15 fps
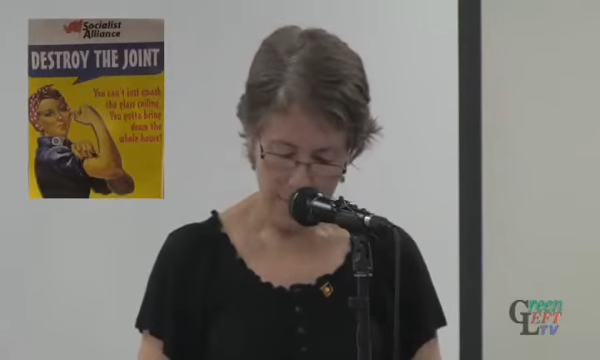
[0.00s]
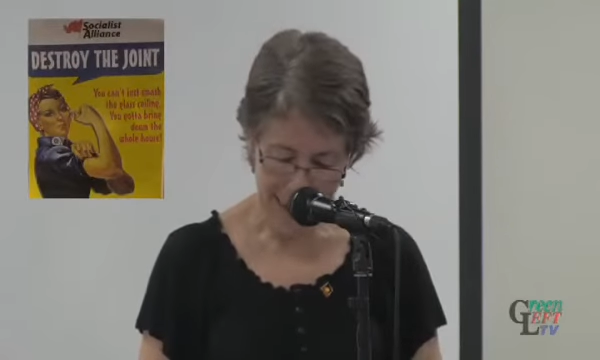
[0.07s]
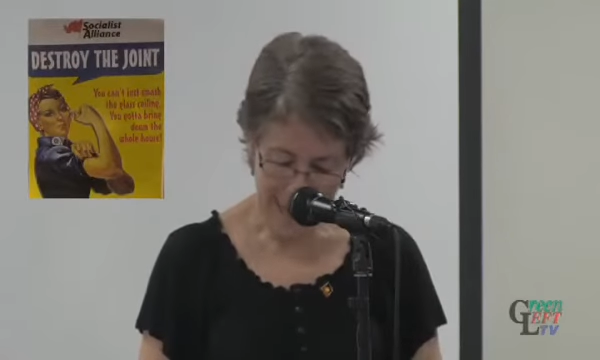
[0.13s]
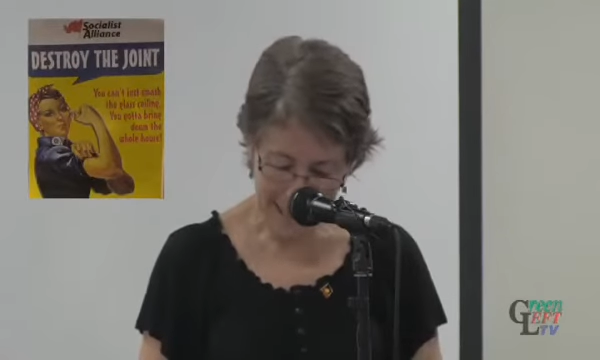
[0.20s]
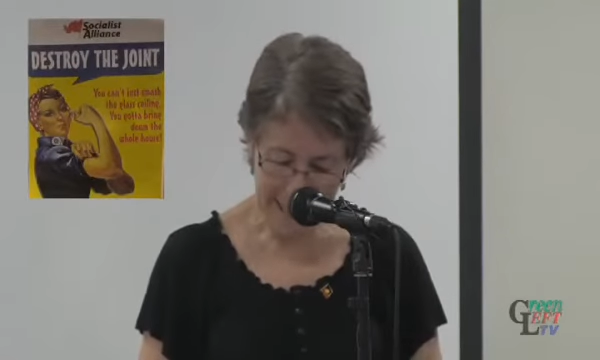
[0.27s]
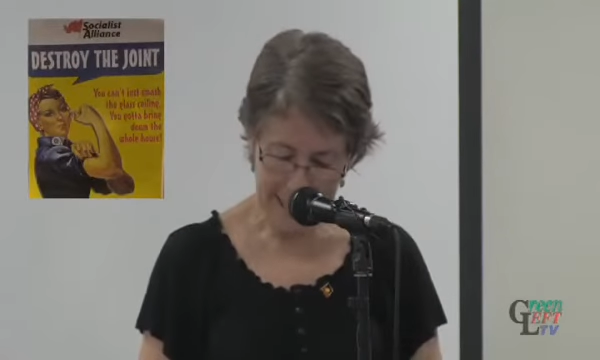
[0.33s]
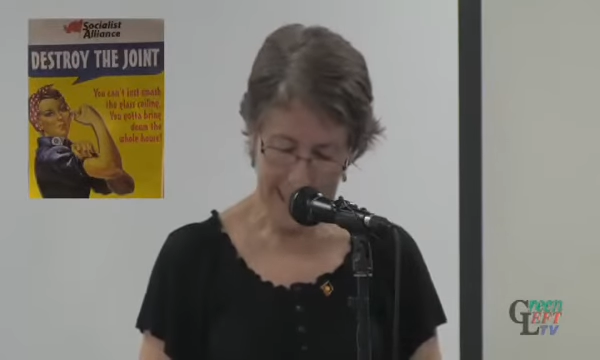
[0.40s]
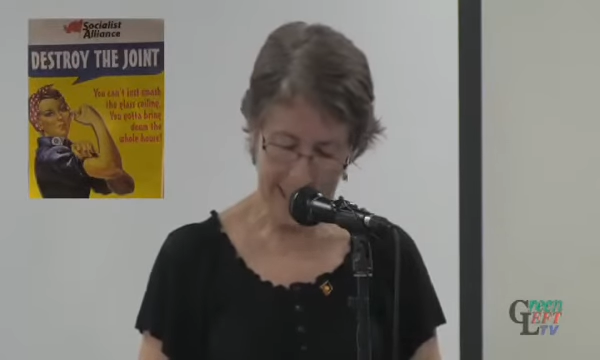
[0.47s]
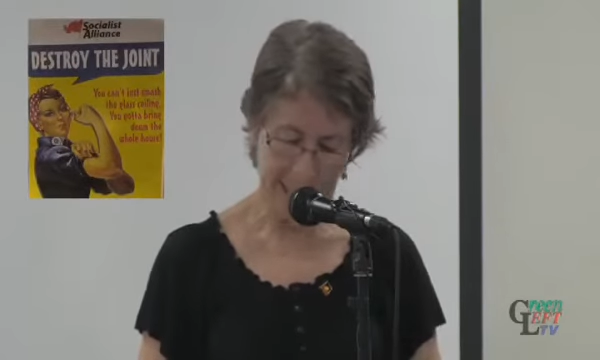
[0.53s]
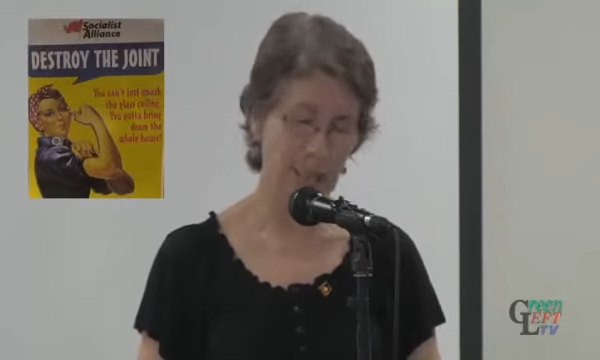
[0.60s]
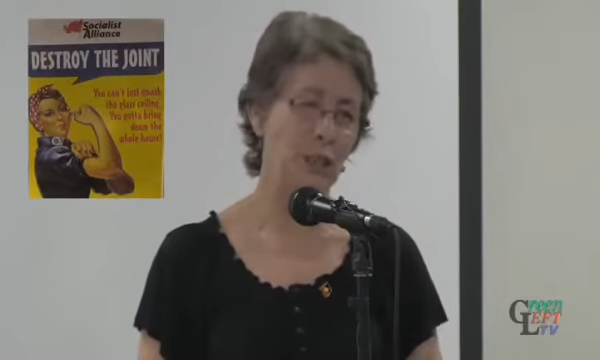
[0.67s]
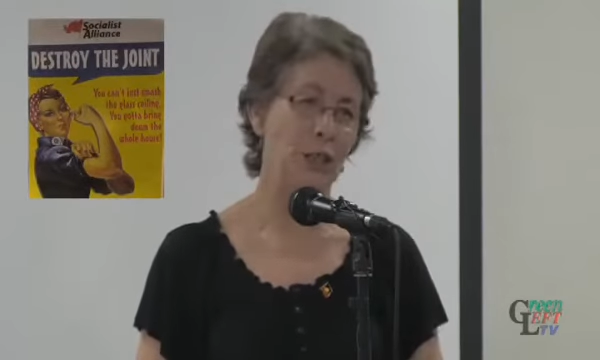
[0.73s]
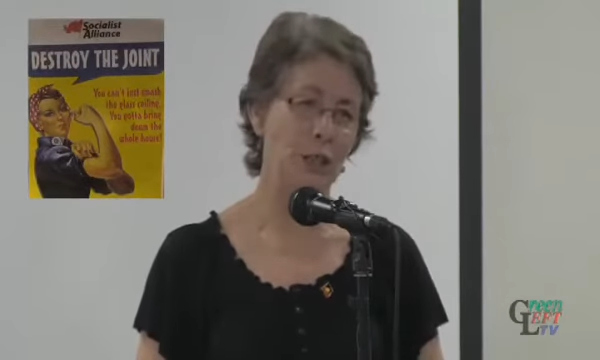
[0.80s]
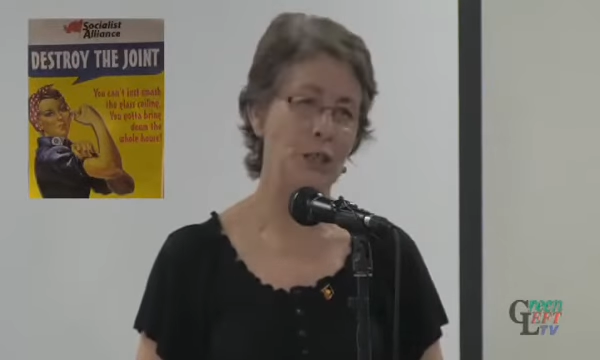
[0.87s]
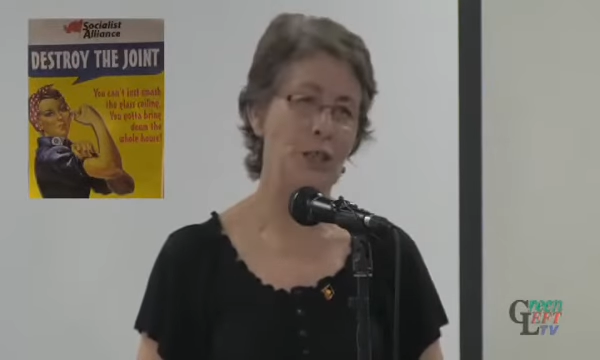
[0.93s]
basic
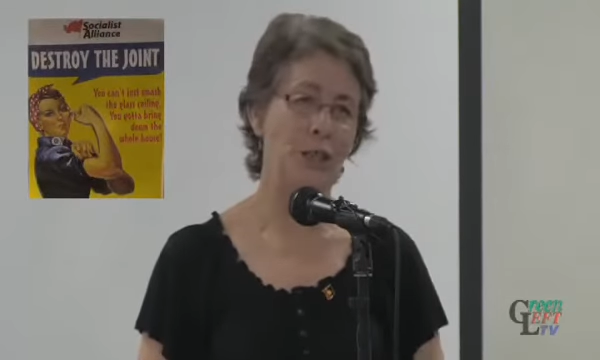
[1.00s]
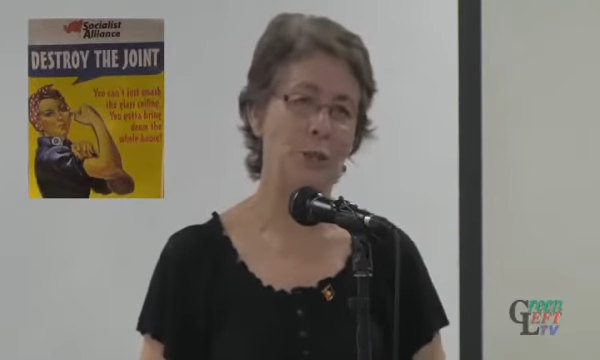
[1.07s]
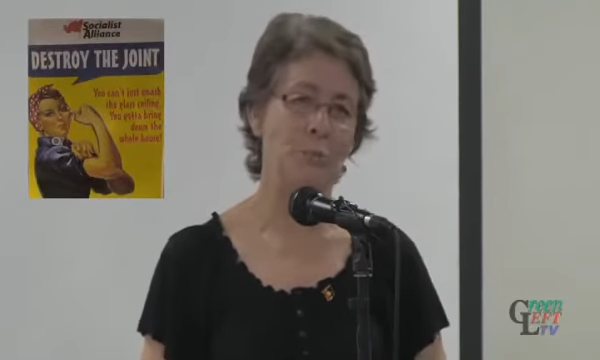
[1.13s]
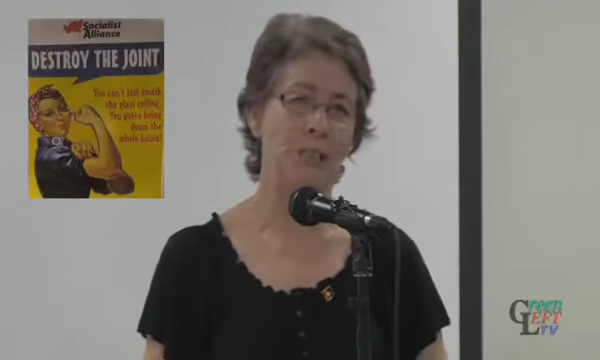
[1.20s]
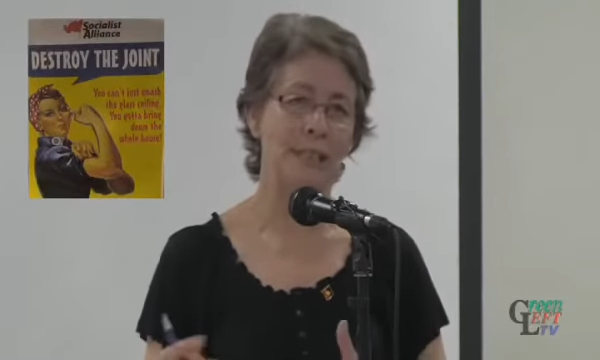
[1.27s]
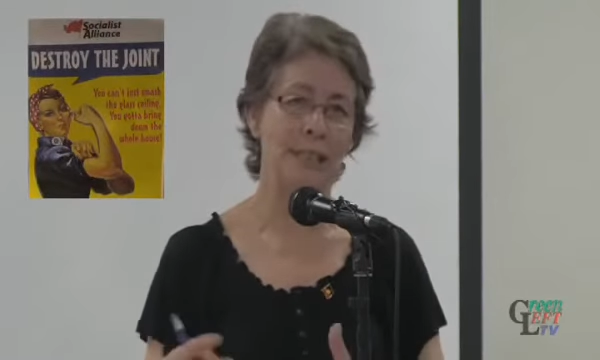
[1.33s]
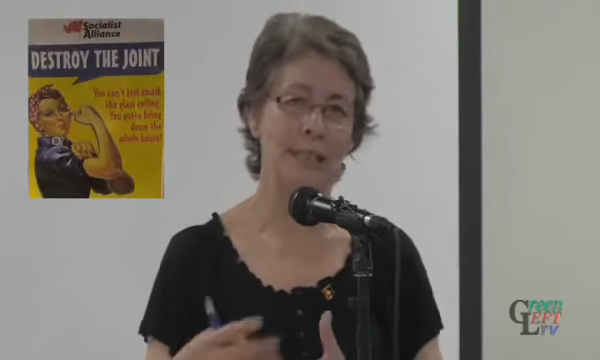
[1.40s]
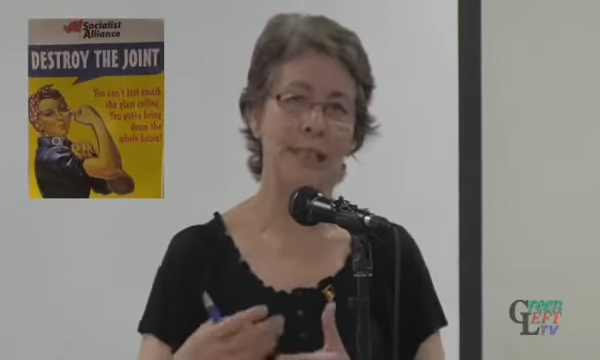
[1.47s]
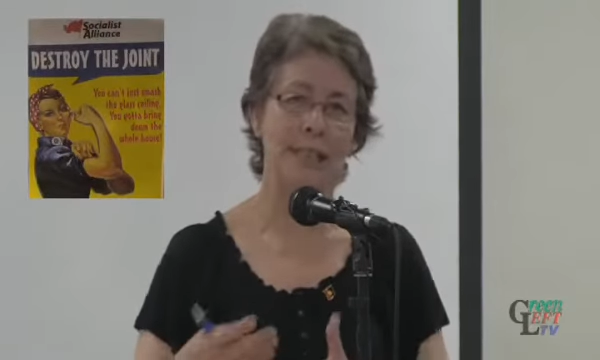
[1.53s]
institution which is